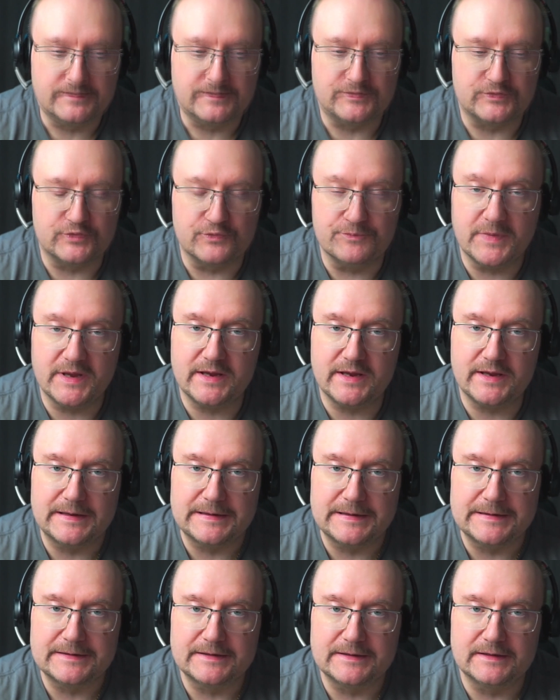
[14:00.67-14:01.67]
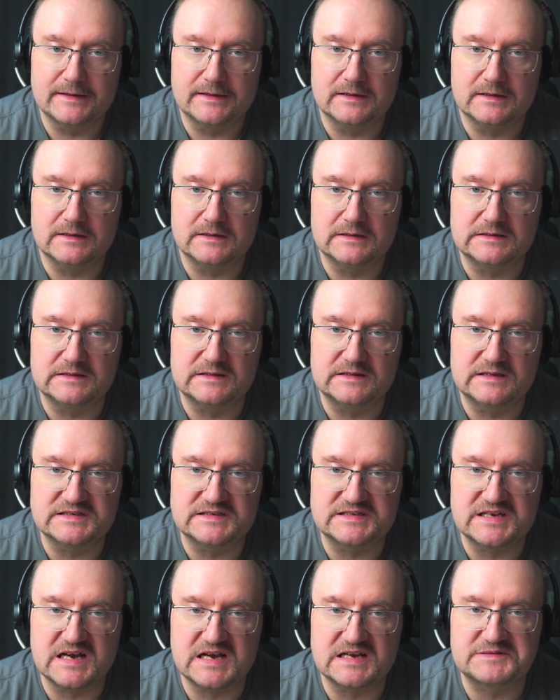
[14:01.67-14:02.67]
to me
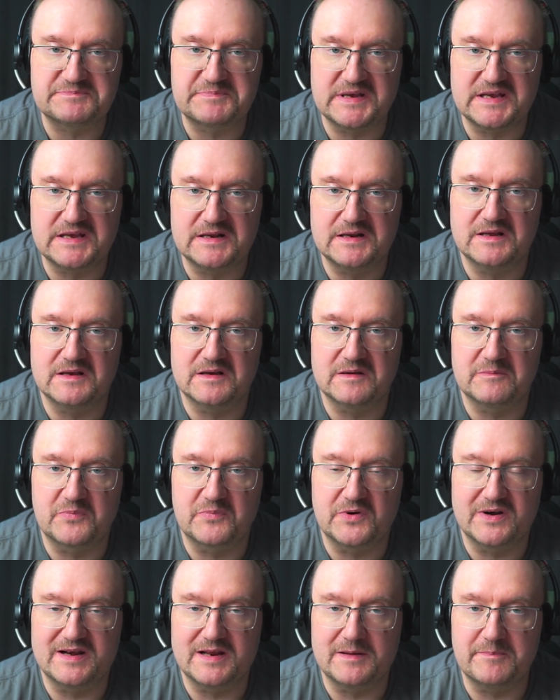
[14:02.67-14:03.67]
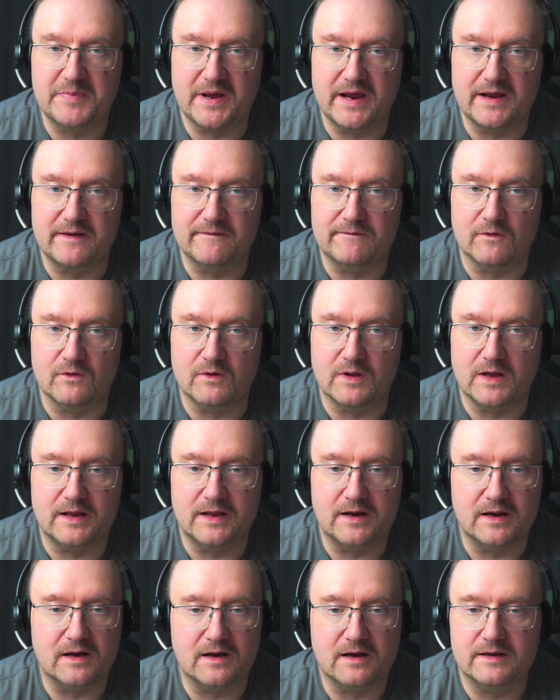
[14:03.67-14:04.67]
this has been pretty painful,
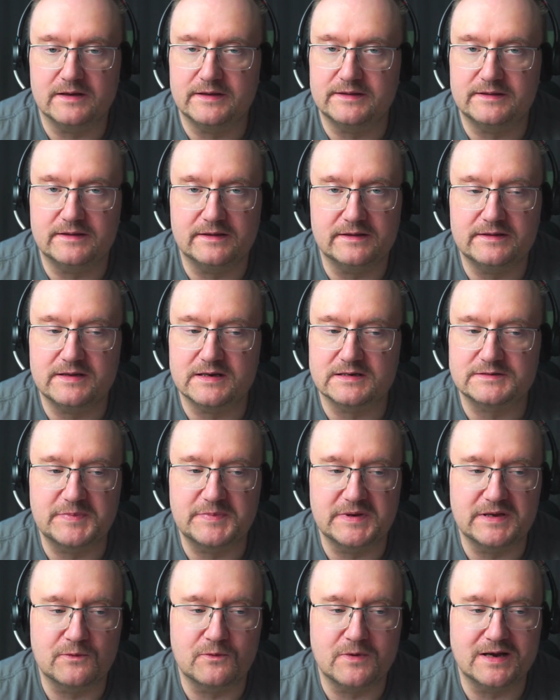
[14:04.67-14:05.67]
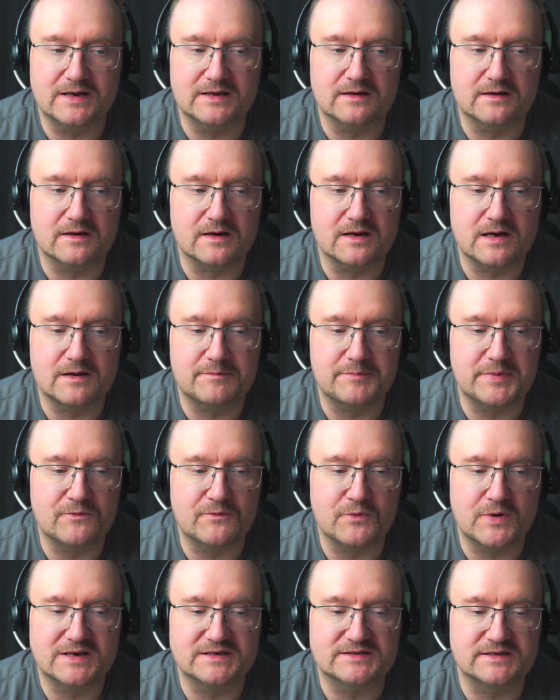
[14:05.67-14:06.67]
and it has been I have been
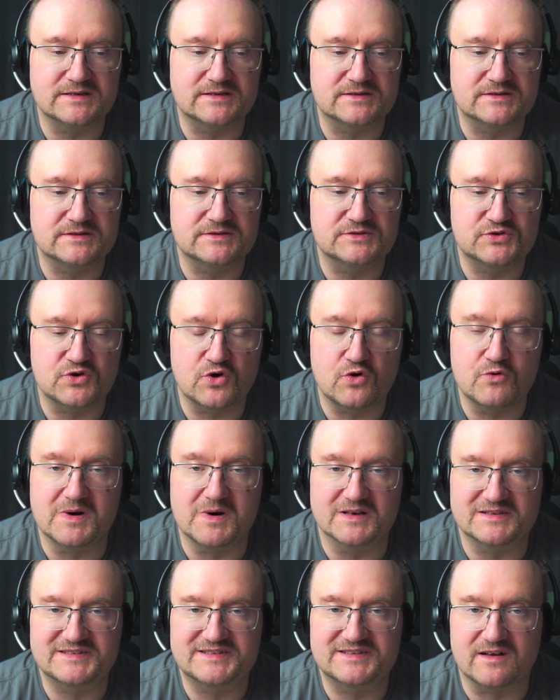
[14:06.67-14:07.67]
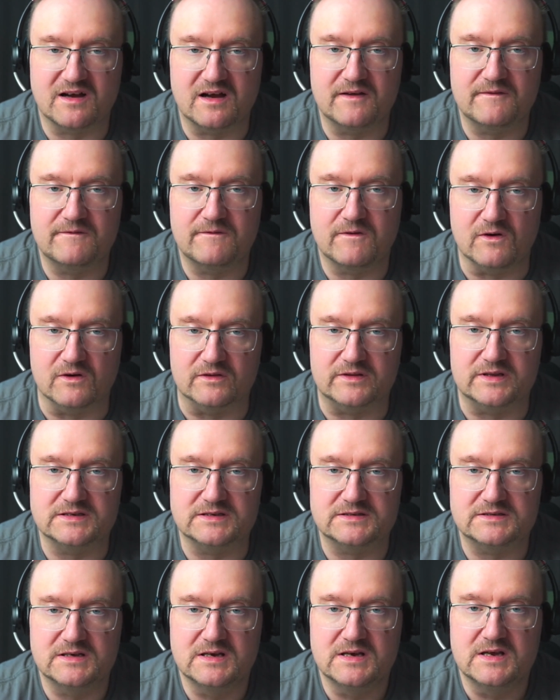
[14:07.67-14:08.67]
wasted so much time for
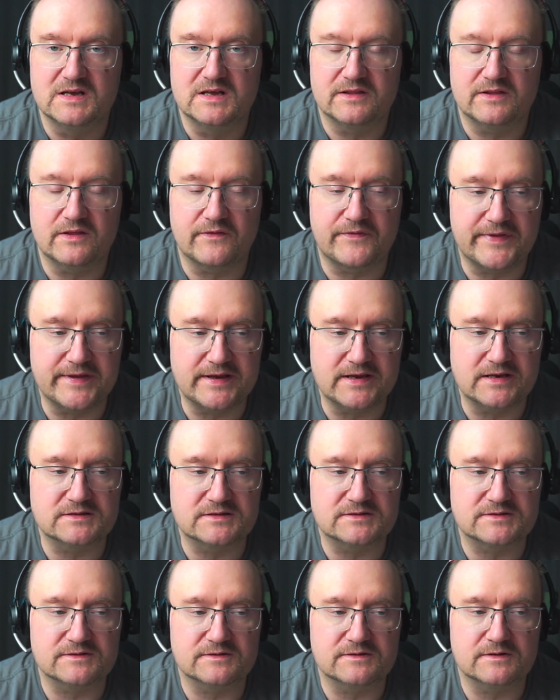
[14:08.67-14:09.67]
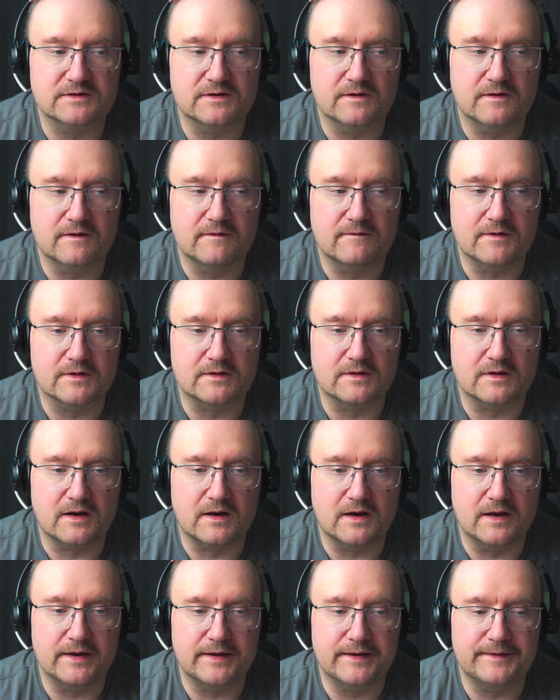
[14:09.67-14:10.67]
this. The things what
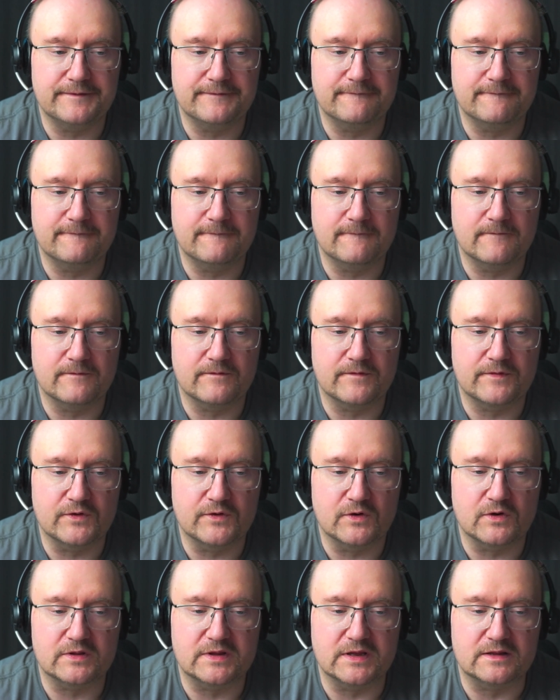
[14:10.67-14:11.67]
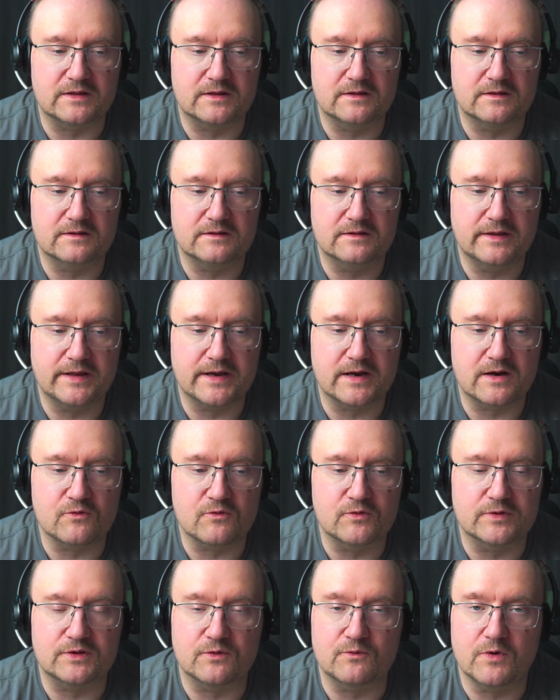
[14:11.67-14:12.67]
I thought that they're
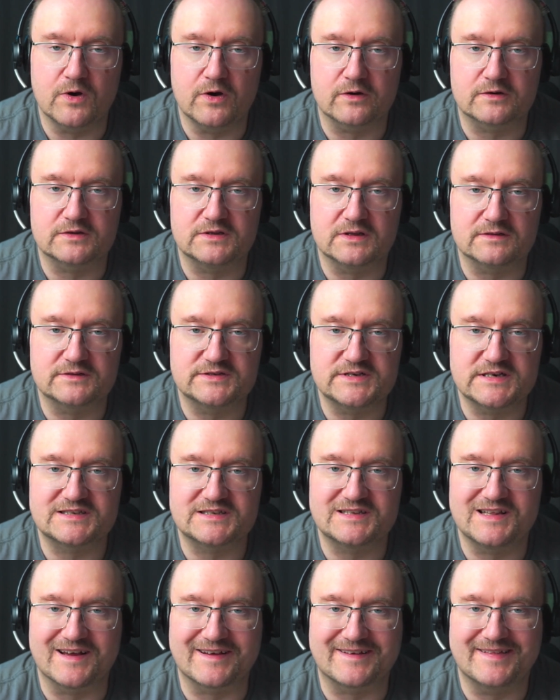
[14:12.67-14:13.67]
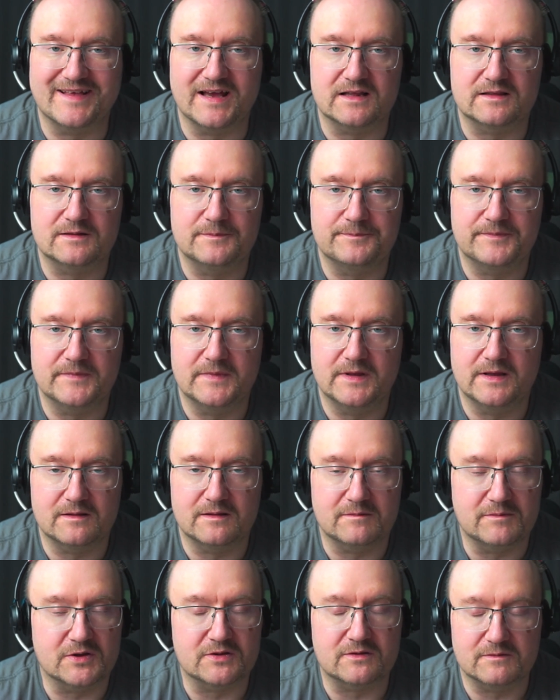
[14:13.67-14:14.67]
going to work just like that,
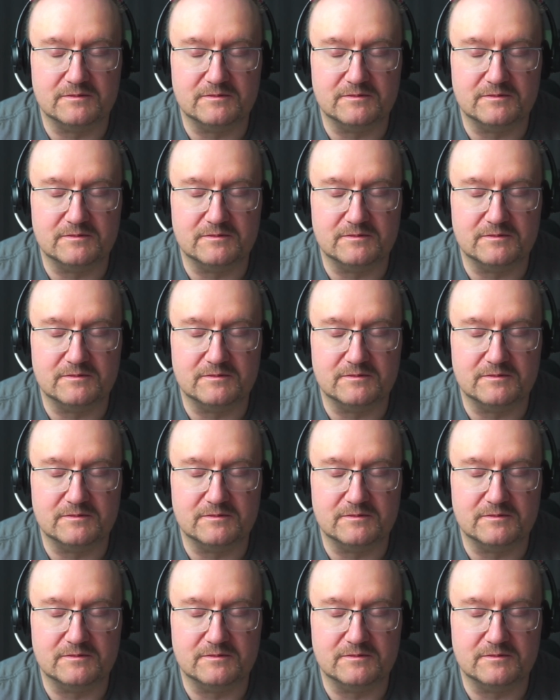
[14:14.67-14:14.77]
but